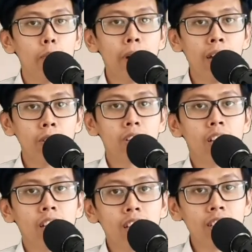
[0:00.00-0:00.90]

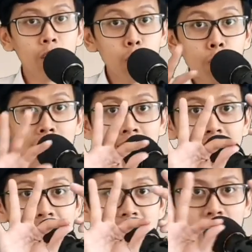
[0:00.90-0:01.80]
about the
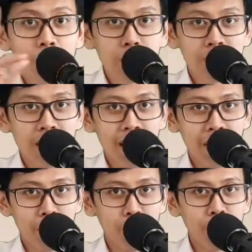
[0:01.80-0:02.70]
duration of
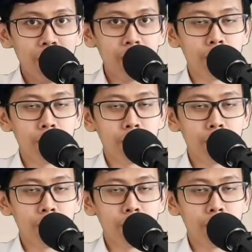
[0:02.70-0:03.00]
time.